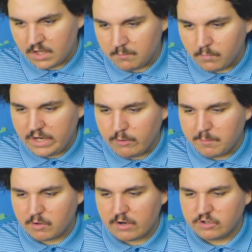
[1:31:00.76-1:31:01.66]
Ewan
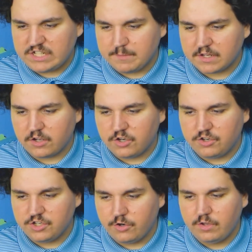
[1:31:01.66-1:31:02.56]
McGregor seems like a good
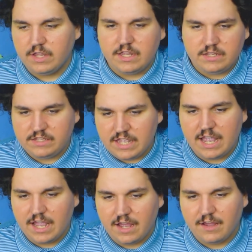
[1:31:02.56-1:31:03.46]
dude.
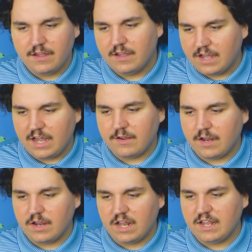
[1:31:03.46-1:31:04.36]
Yeah.
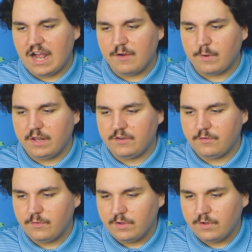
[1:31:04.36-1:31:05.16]
I really do.